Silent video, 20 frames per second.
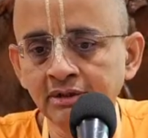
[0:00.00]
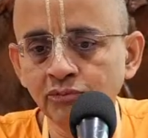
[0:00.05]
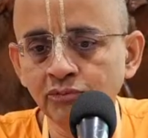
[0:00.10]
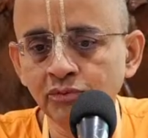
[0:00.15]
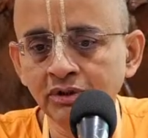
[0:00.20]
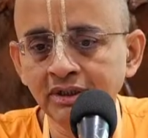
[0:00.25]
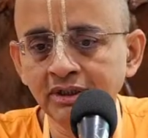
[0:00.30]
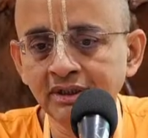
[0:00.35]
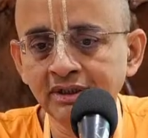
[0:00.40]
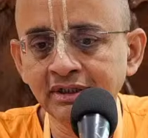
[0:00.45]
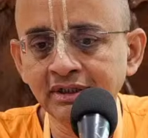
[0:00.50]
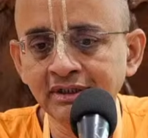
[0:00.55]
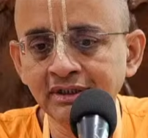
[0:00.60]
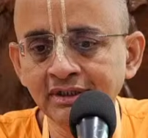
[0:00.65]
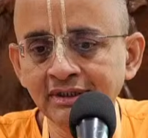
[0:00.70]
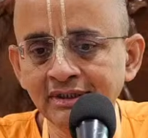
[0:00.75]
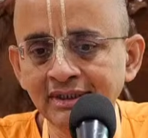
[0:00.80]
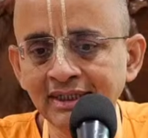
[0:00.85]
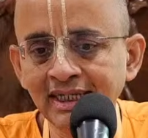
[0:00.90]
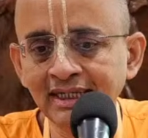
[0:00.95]

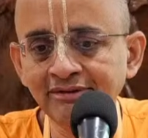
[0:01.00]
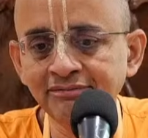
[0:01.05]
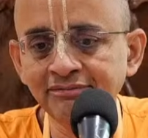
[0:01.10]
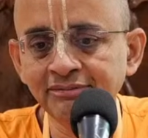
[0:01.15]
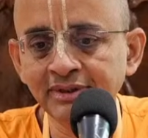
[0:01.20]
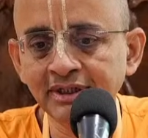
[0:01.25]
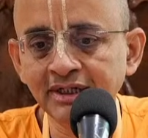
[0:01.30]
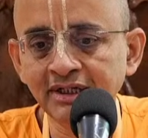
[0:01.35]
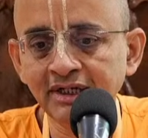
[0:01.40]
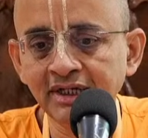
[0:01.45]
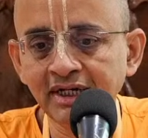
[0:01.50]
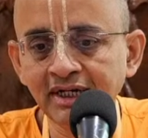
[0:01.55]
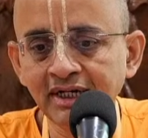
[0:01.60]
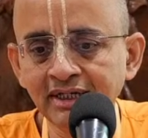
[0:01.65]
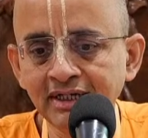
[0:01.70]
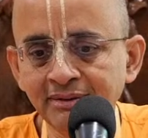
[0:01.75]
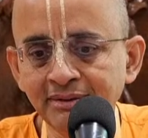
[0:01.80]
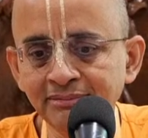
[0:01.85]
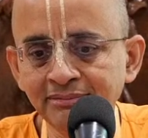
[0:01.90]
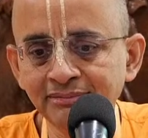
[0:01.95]
would leave Bengal
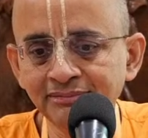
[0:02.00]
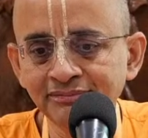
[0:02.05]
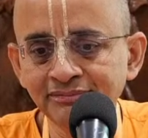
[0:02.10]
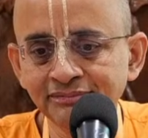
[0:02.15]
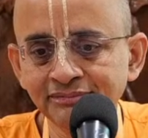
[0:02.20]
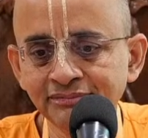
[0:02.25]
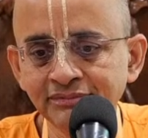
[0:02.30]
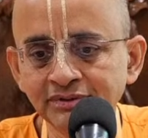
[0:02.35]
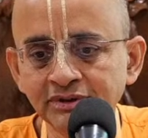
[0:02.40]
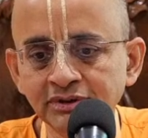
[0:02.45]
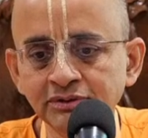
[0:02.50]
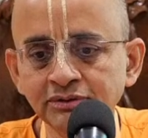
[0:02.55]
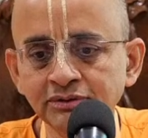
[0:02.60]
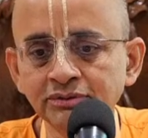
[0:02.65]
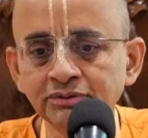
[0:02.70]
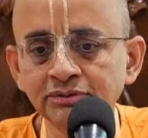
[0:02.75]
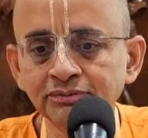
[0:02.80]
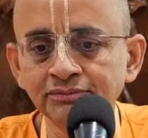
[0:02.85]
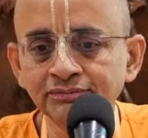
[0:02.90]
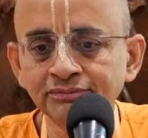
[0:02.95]
and come
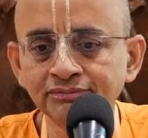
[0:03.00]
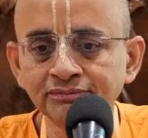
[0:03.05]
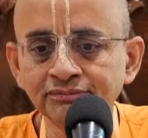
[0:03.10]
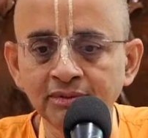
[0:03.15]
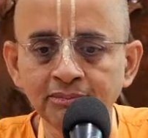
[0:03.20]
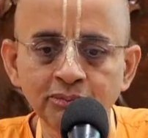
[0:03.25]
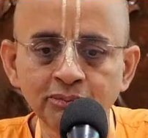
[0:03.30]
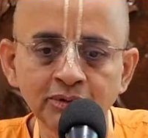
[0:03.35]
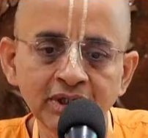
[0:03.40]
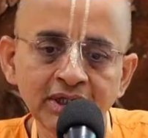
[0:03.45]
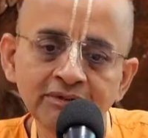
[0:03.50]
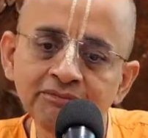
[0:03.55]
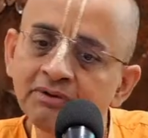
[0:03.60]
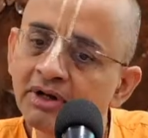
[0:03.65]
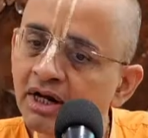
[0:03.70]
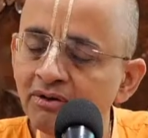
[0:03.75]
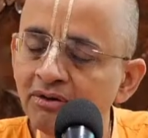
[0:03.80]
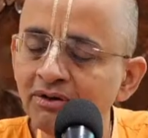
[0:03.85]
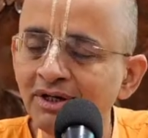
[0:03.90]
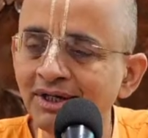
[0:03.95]
to Puri
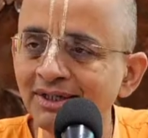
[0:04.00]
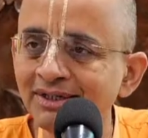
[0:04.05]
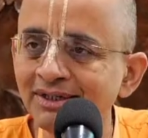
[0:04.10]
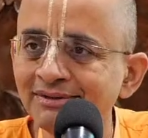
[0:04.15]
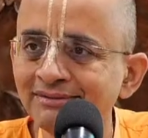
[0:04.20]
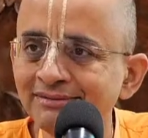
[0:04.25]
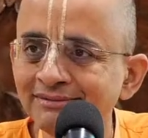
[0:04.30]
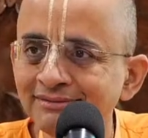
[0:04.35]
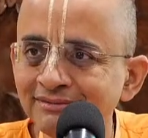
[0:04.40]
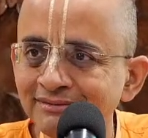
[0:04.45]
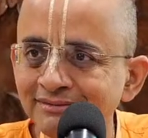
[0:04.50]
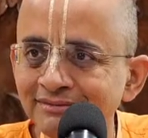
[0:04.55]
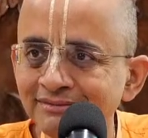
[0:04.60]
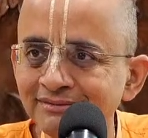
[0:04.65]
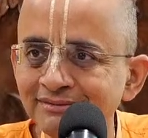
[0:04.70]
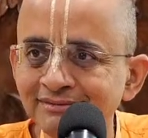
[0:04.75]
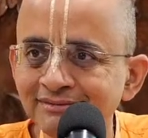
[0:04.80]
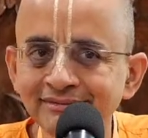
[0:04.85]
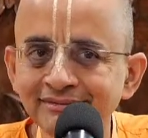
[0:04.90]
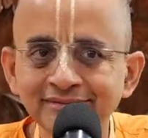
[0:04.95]
for how long?
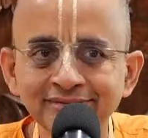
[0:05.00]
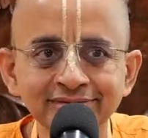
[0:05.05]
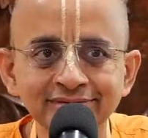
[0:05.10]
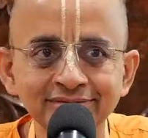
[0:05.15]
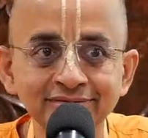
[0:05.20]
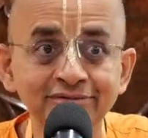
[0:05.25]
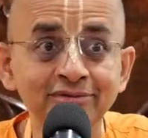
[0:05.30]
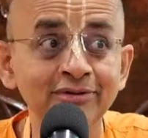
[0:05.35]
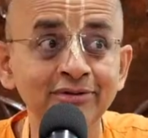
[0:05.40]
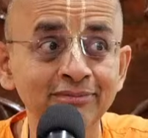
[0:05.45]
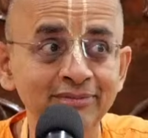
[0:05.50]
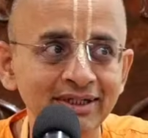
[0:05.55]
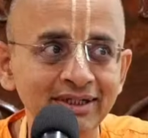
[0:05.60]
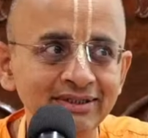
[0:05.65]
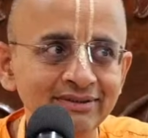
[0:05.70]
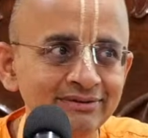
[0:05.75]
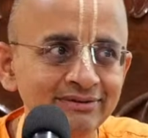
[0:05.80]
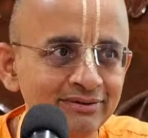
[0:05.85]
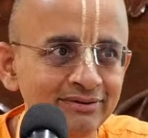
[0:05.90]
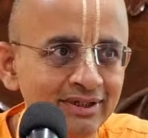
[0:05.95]
4
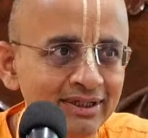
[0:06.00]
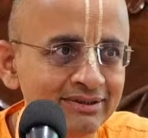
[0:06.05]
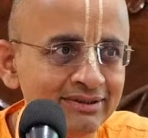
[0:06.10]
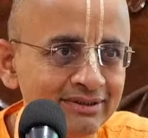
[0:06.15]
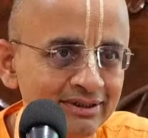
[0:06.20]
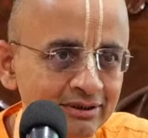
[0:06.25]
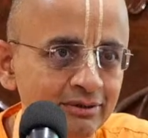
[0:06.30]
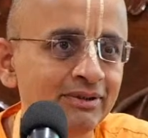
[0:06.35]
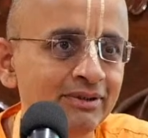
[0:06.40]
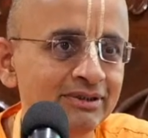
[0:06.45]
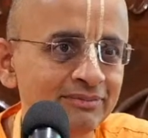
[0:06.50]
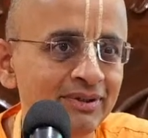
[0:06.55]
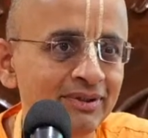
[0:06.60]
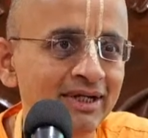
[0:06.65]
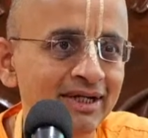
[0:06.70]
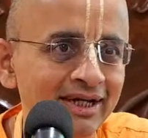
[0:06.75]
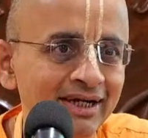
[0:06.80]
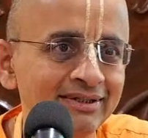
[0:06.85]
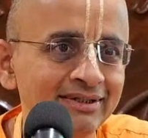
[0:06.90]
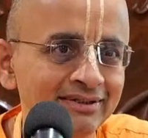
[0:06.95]
months during Chaturmas
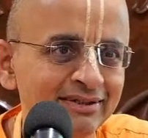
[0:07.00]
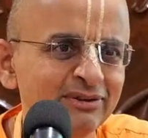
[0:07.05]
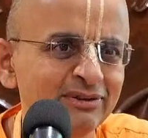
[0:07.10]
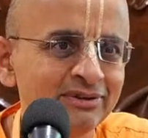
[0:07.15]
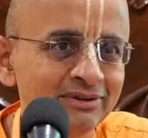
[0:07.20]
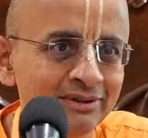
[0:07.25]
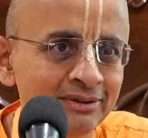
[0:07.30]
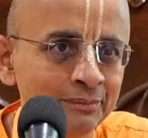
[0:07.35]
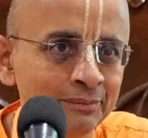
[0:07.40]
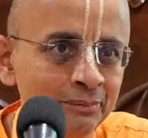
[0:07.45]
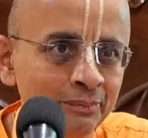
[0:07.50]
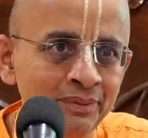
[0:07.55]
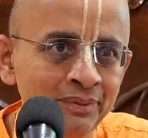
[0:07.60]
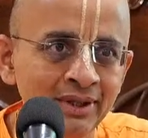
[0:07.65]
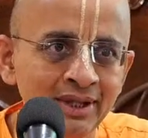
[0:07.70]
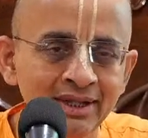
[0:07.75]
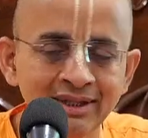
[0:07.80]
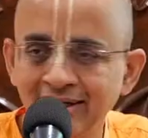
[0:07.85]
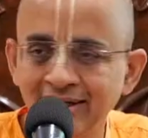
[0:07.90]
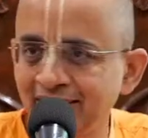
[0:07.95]
period, correct? No?
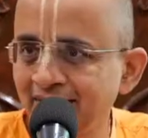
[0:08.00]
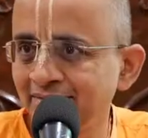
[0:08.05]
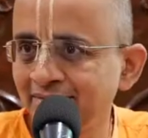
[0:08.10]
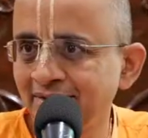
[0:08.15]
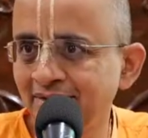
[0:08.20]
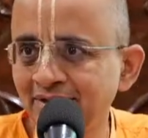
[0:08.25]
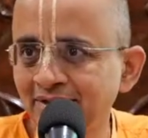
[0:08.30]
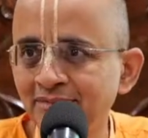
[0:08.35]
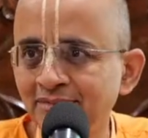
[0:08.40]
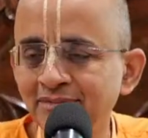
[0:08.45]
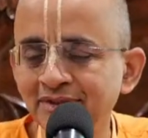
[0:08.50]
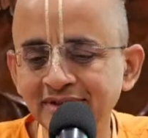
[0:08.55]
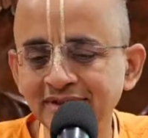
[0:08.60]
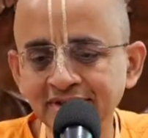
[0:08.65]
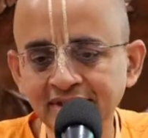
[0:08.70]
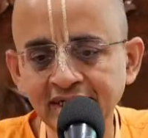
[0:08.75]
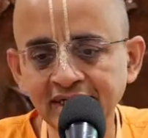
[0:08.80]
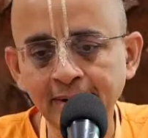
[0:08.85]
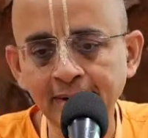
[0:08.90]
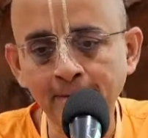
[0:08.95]
That time they would come and
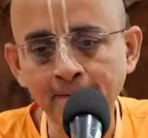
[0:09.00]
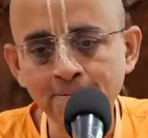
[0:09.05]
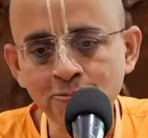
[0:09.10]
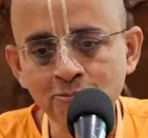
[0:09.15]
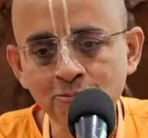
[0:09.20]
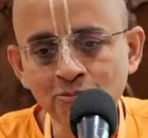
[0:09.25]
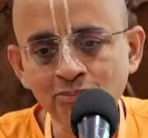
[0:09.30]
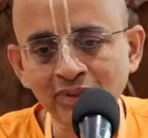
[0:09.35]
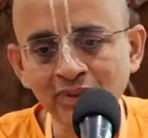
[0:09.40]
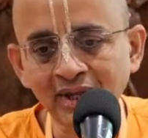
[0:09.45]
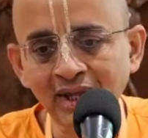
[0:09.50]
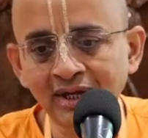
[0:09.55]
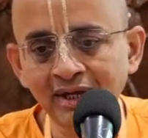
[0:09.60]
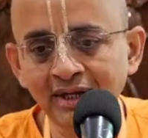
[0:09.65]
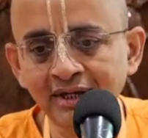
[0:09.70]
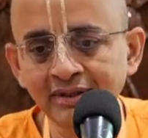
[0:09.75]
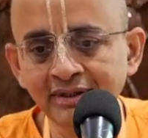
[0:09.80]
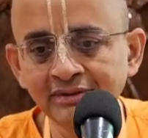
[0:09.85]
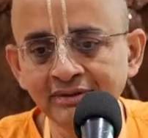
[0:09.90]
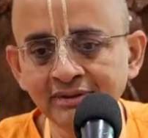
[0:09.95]
stay.
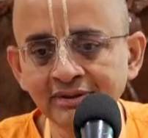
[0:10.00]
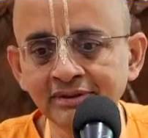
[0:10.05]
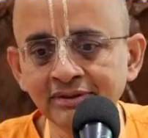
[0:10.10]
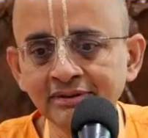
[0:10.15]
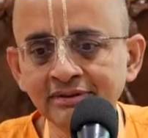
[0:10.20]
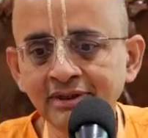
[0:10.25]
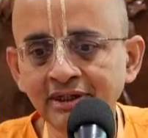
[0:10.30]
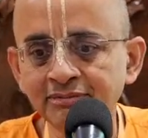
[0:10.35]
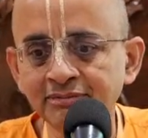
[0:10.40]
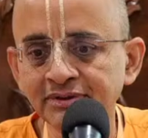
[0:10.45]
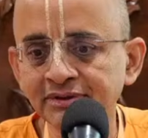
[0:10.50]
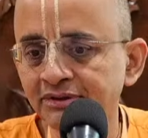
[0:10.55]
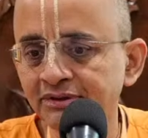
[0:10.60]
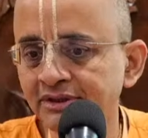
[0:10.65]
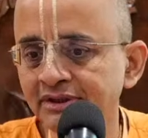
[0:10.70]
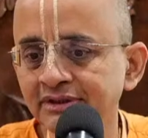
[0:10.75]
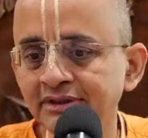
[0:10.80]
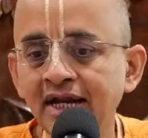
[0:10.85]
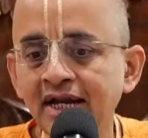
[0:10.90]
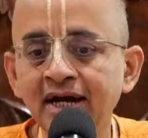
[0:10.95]
Yeah. That means, you know,
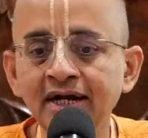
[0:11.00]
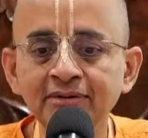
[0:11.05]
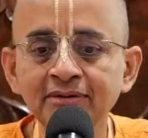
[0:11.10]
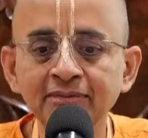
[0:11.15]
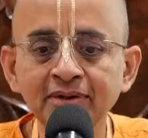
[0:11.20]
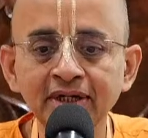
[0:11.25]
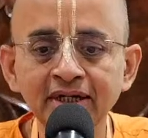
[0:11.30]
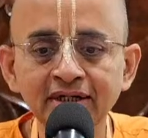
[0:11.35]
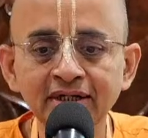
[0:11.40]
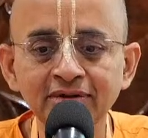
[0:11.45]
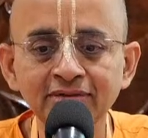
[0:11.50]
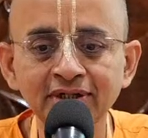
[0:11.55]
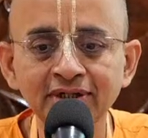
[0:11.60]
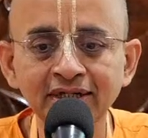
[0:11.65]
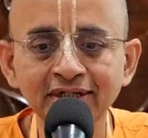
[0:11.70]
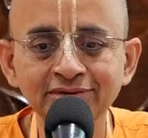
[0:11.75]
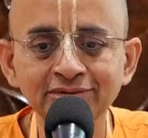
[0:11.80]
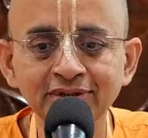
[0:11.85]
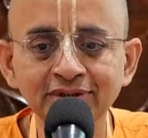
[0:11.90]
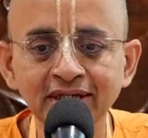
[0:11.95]
is there anybody
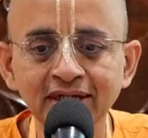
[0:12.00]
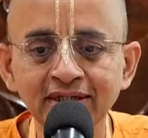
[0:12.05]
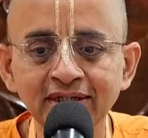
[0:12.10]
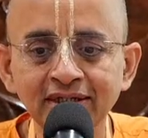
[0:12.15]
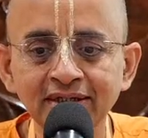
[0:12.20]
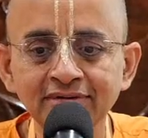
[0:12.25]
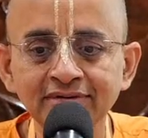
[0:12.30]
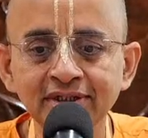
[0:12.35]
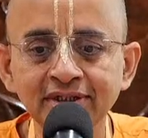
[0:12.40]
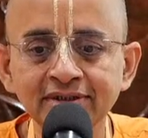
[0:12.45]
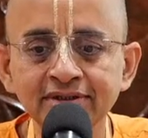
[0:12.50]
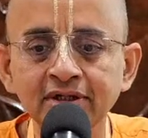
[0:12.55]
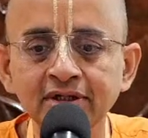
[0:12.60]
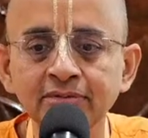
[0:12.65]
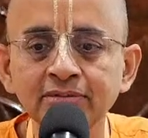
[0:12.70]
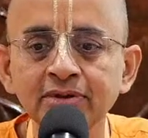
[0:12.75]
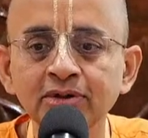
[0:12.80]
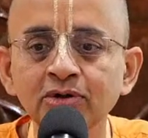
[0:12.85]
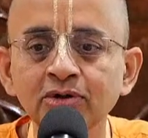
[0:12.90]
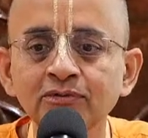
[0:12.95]
nowadays who can leave their
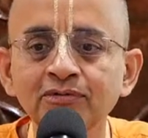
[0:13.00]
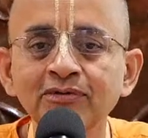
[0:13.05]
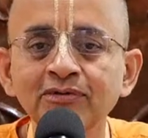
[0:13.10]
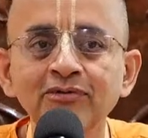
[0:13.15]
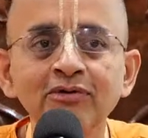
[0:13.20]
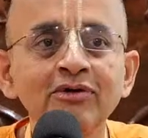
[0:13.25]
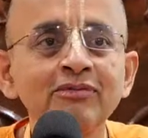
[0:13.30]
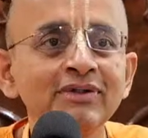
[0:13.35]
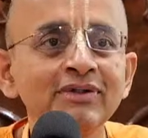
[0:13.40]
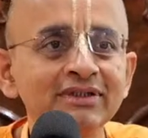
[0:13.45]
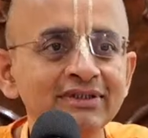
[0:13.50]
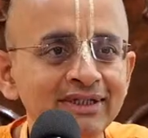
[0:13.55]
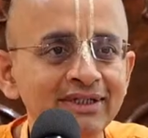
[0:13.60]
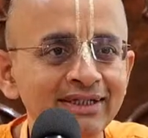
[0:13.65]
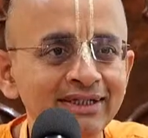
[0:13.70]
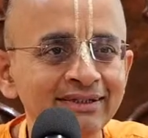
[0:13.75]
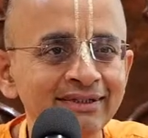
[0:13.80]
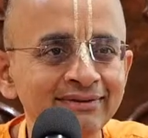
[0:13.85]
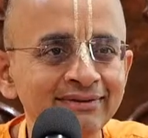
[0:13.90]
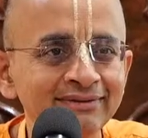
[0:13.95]
job and go for 4 months
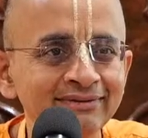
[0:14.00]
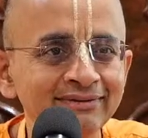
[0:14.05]
stay